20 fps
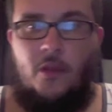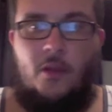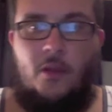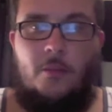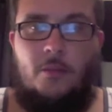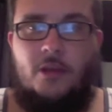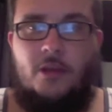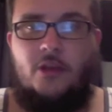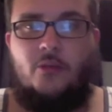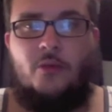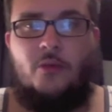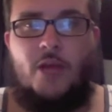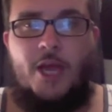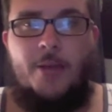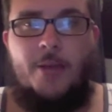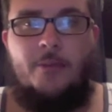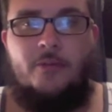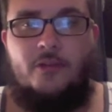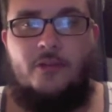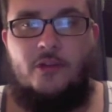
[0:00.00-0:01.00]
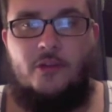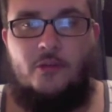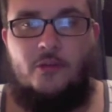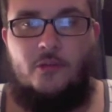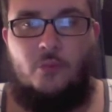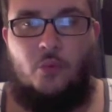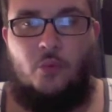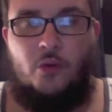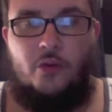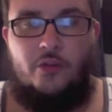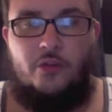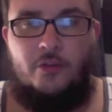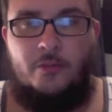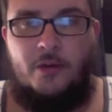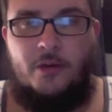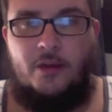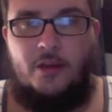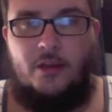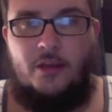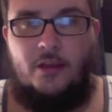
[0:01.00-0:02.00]
Because what happens is, once
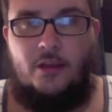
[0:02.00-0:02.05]
somebody